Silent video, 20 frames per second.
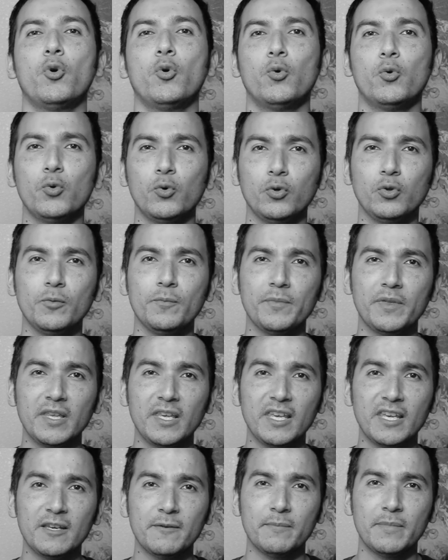unum
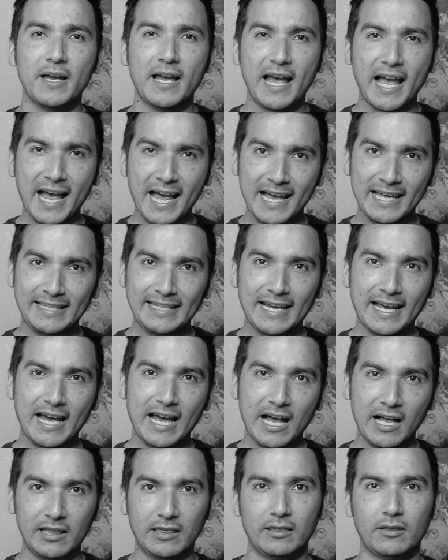diem ad
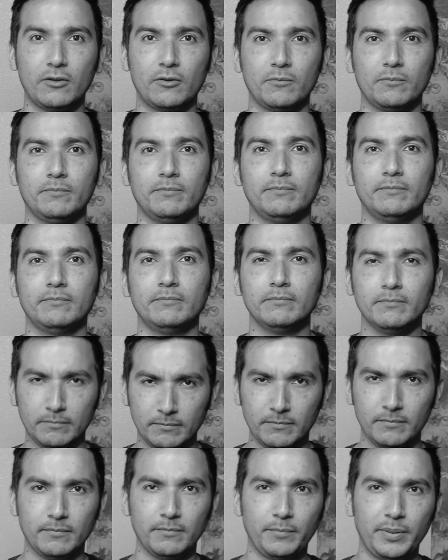altrum.
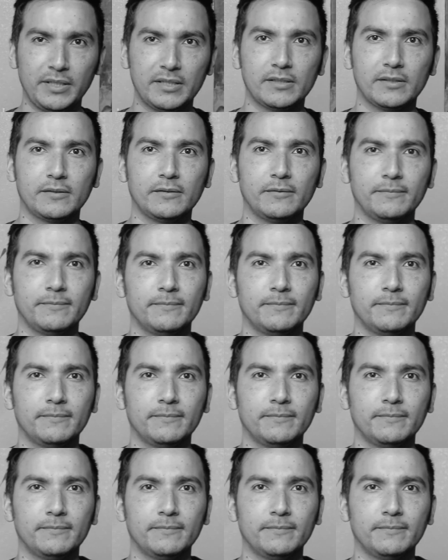Peace.